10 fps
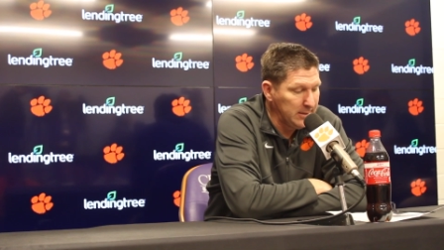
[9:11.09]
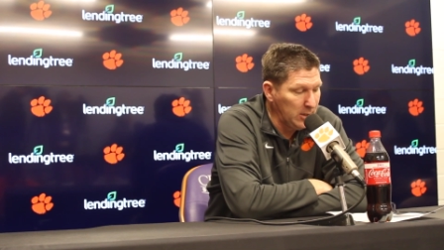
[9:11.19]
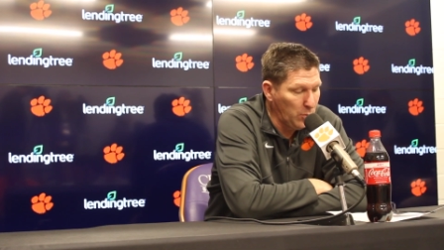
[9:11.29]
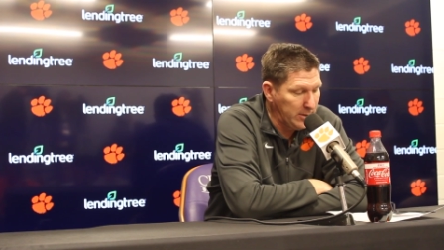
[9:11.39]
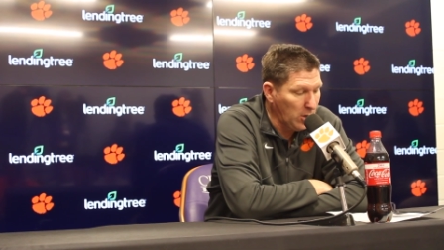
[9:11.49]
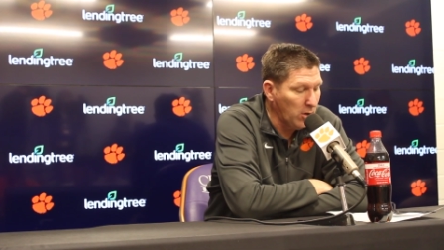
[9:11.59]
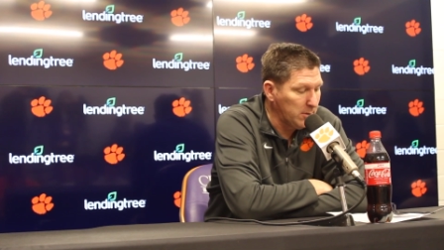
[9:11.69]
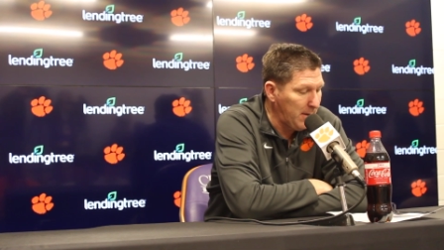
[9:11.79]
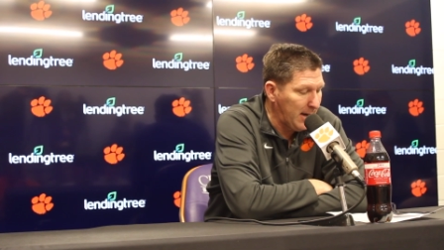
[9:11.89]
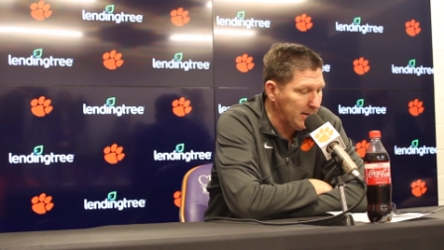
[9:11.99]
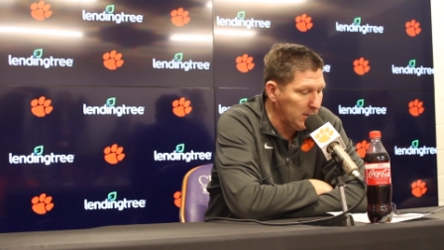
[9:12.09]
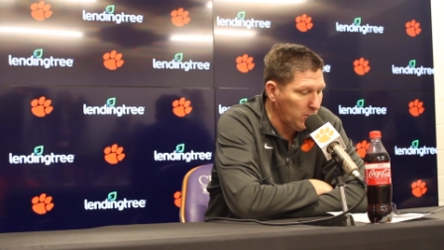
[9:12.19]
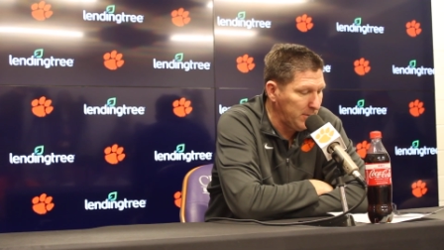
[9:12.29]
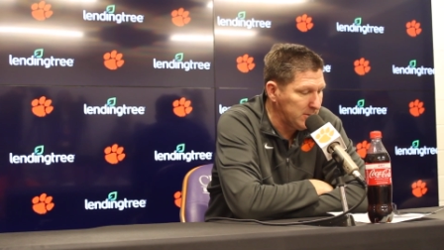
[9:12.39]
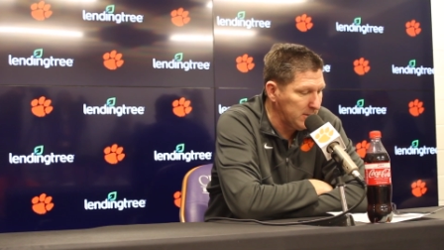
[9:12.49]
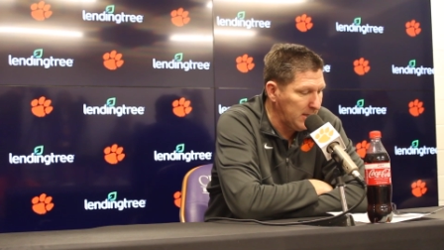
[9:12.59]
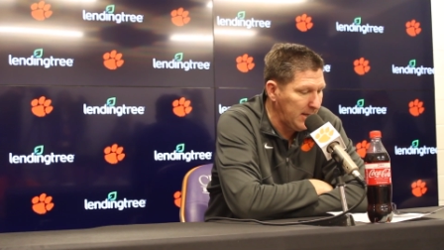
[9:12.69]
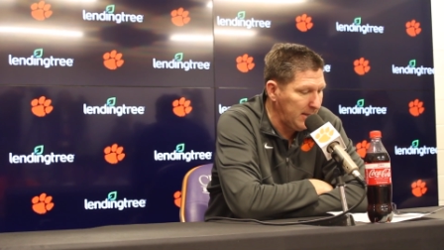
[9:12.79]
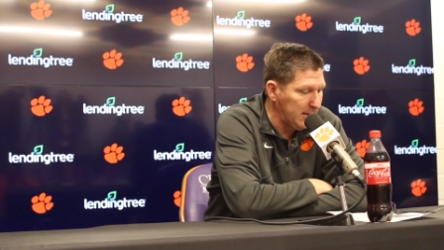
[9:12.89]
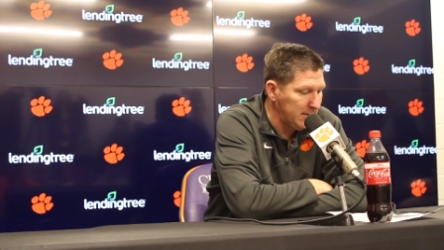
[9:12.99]
You know, we talked about it a little bit
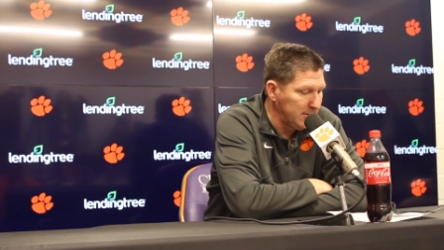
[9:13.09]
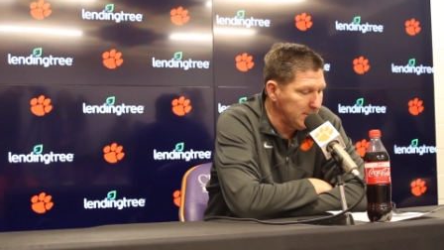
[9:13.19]
today that,